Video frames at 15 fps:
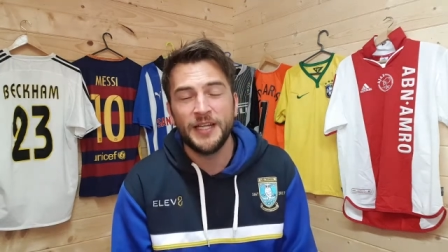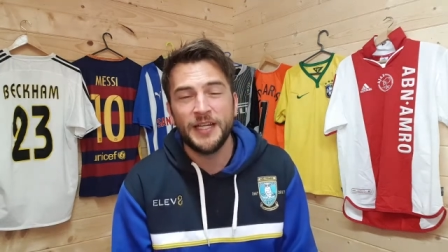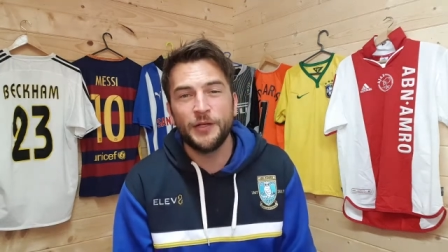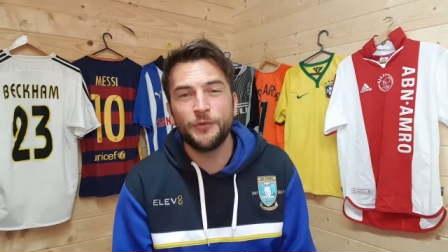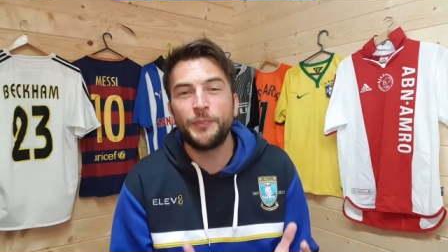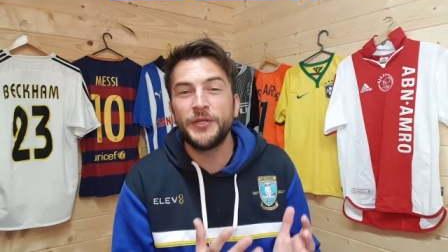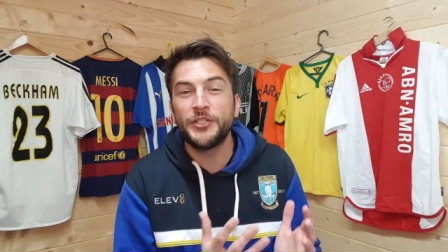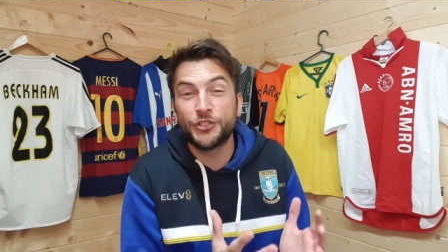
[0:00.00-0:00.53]
He
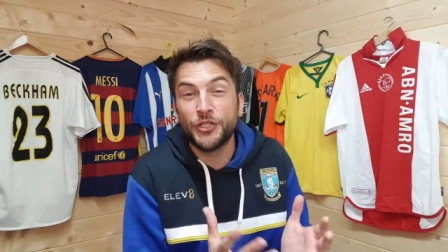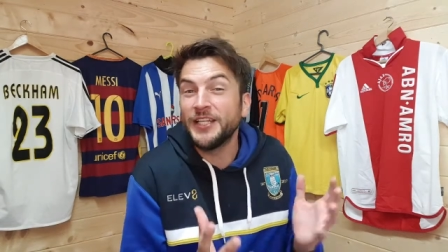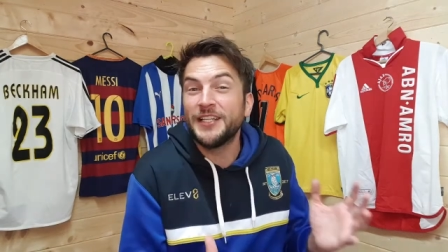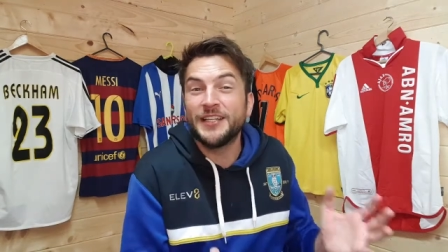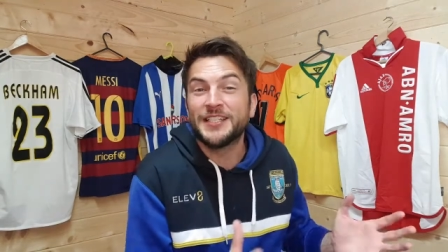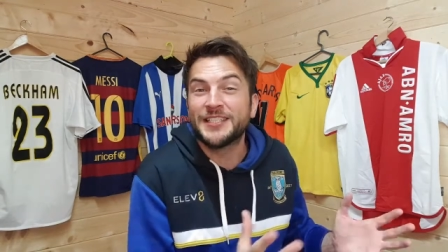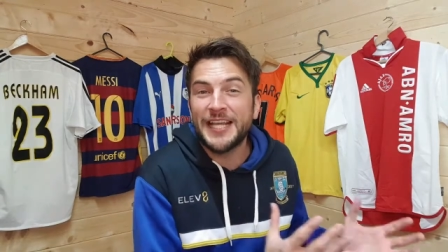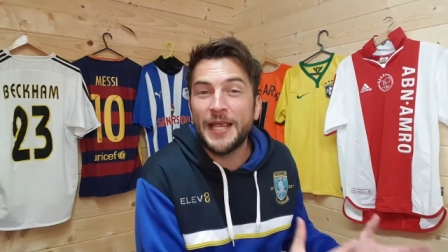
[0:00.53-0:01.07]
would be treated
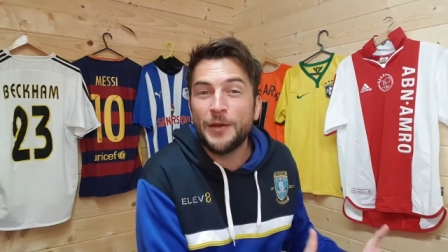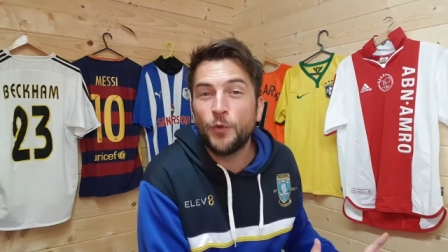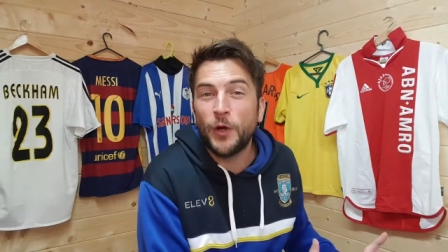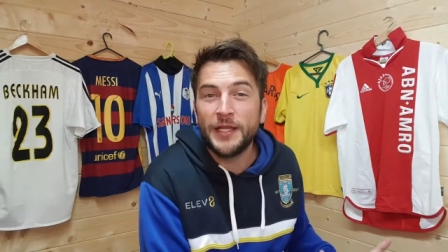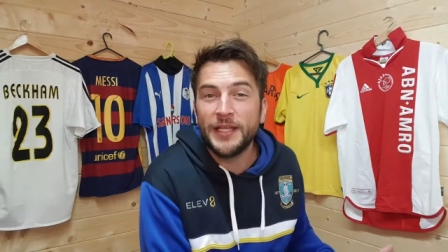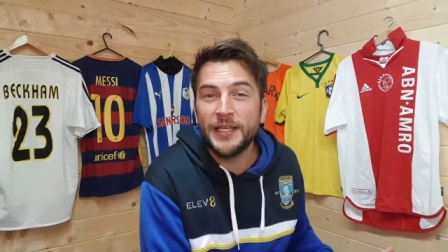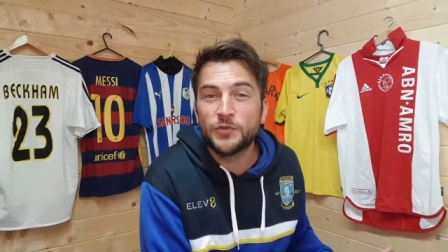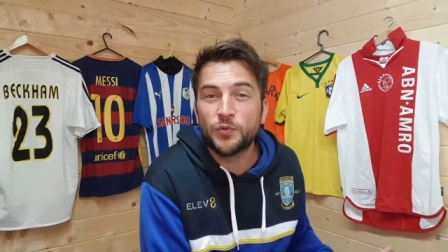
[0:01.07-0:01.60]
in the same way
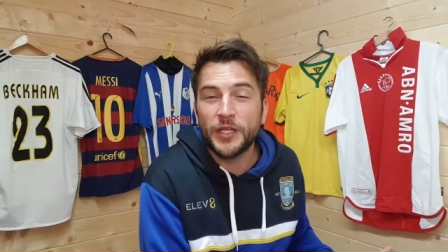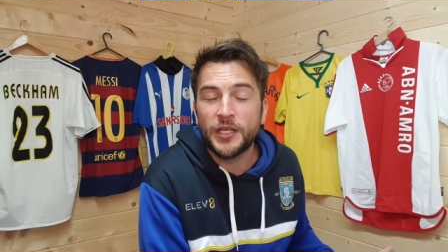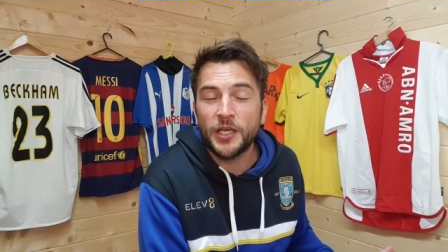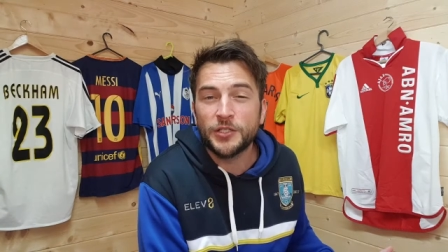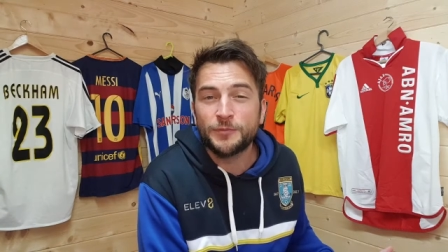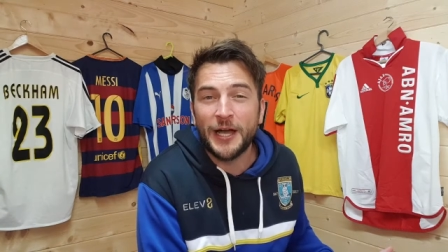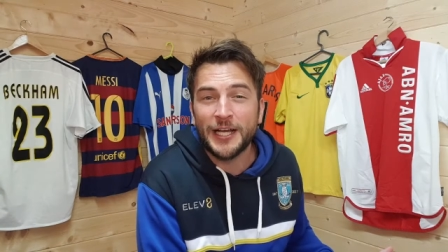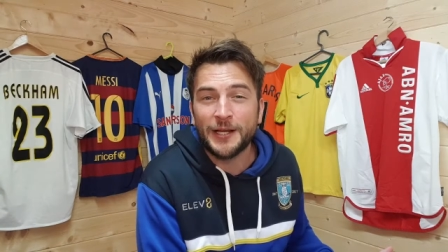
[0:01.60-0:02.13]
he is when he
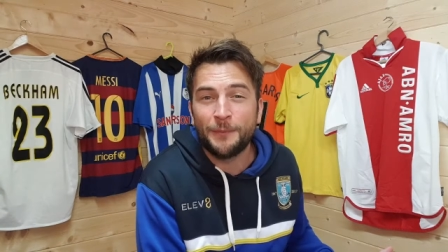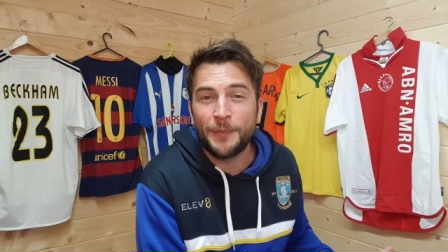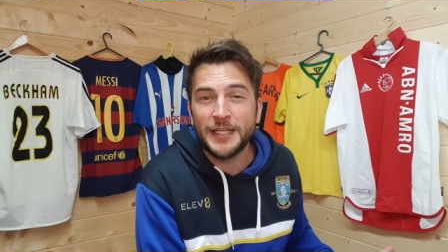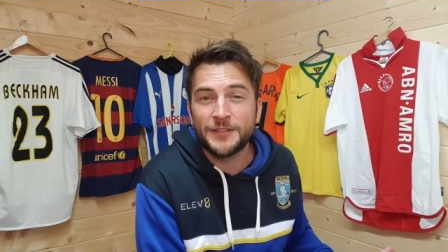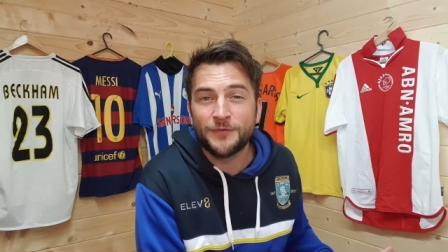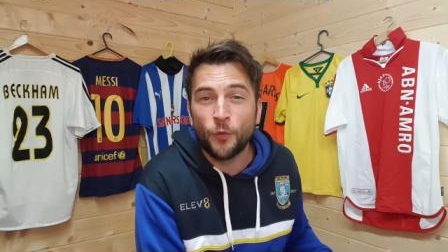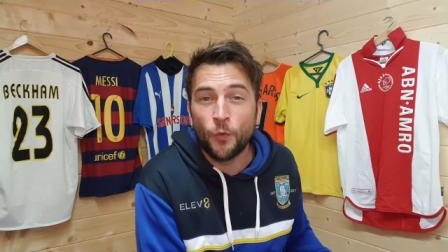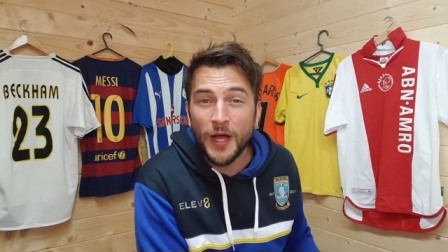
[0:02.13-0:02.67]
goes back and
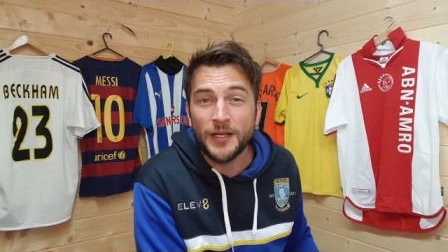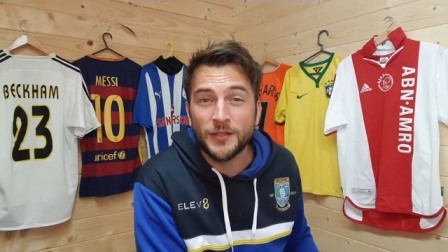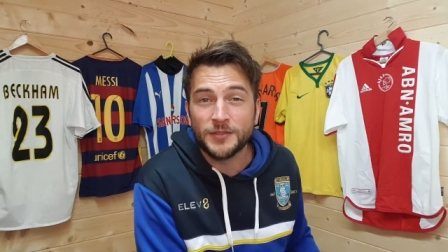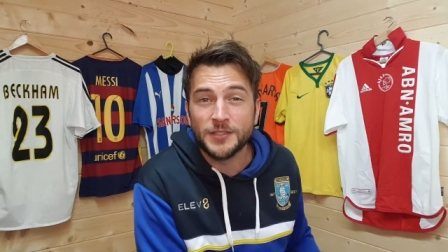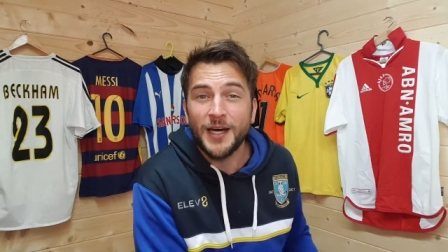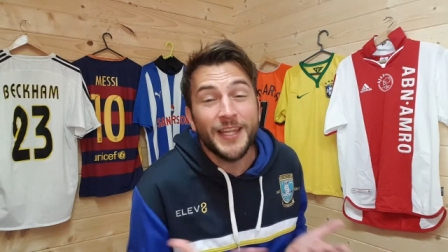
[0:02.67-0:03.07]
plays for Wales.